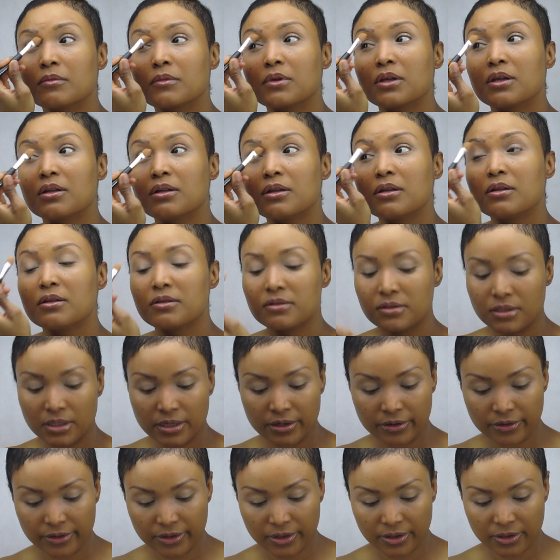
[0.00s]
And in this
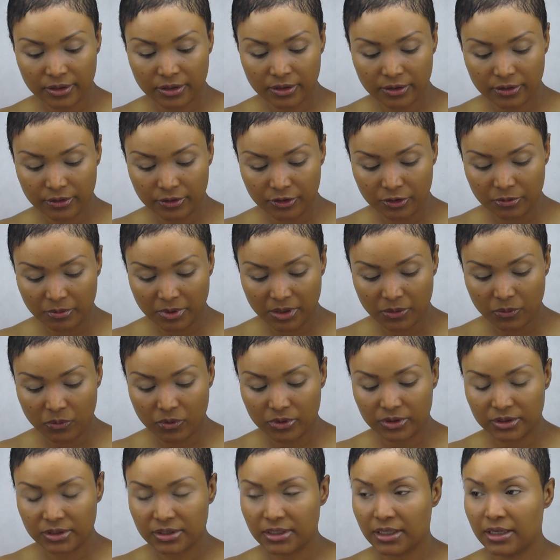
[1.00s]
area here, you may
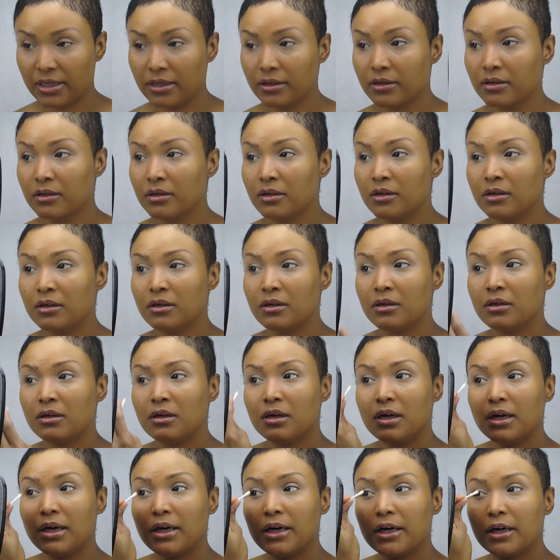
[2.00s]
want to take
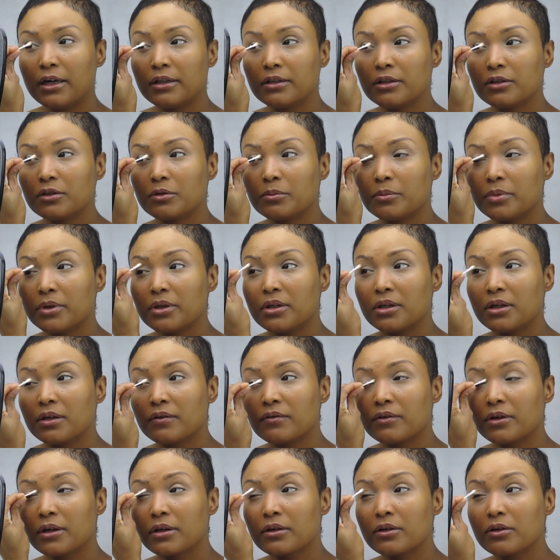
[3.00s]
a little bit
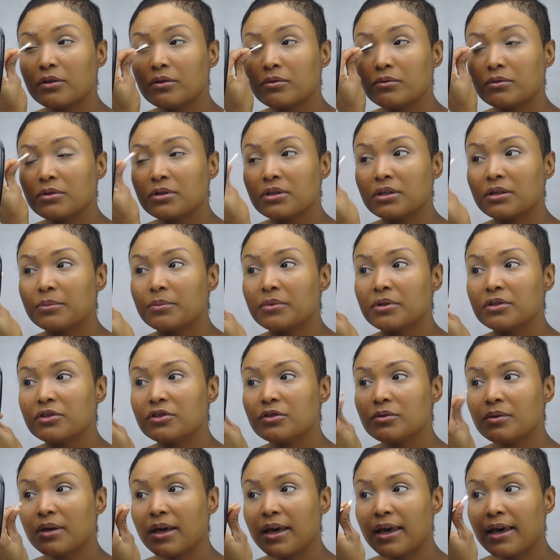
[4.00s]
of that Q-tip that
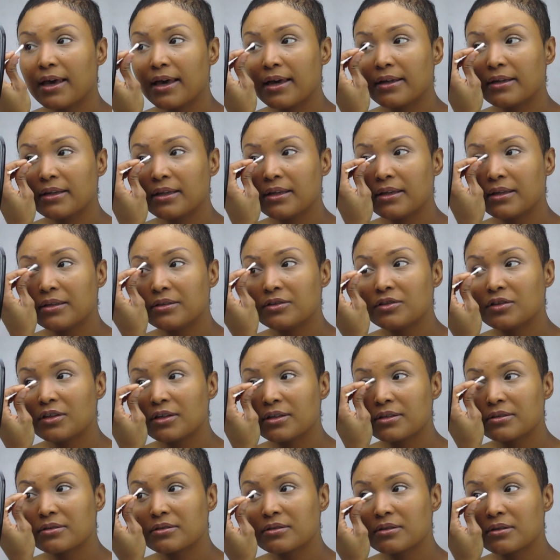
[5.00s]
you had and
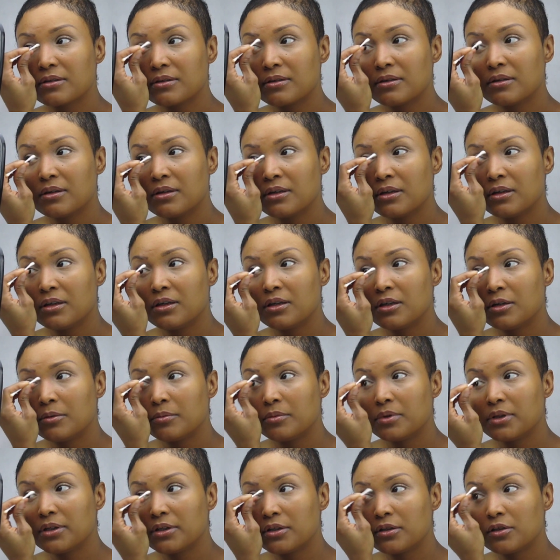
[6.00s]
just
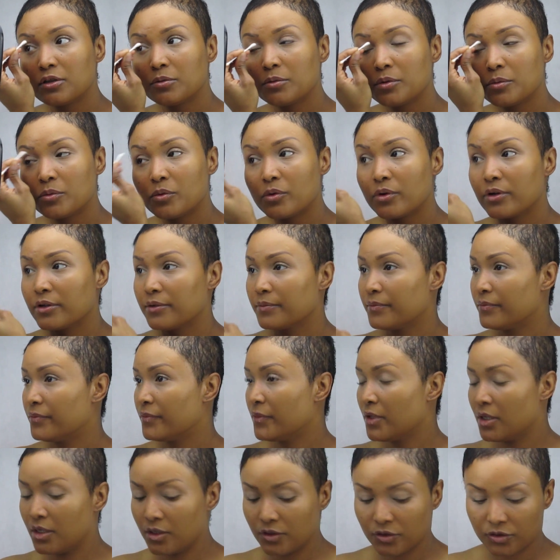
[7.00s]
blend a little bit more.
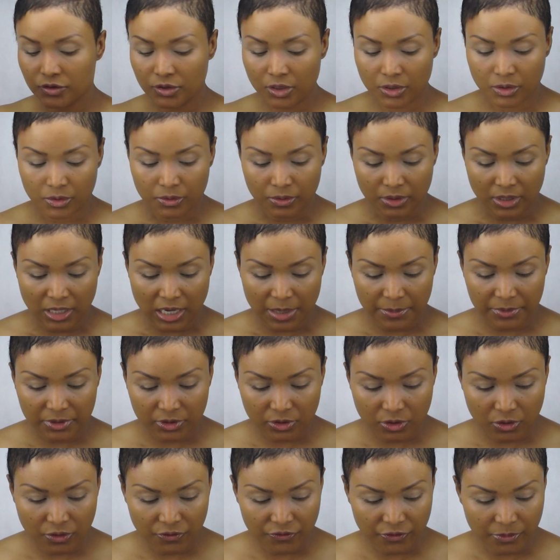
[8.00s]
So I'm going to
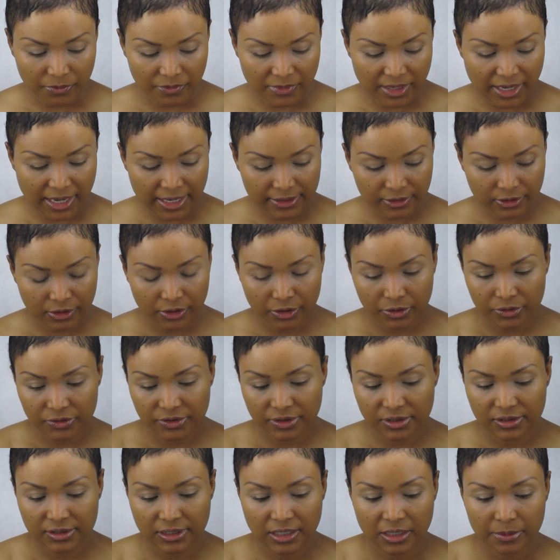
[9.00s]
go from that, close
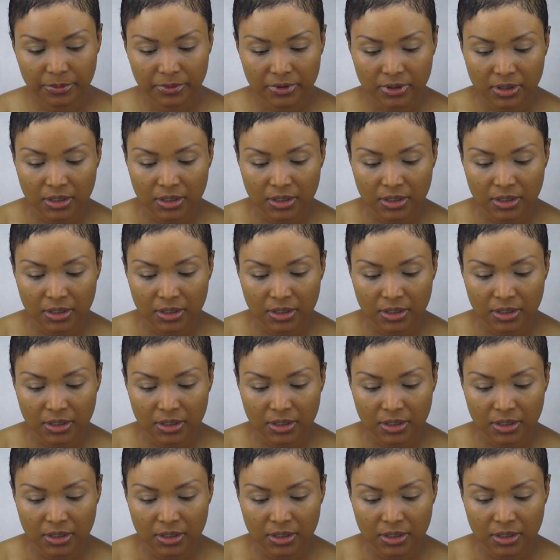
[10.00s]
this up.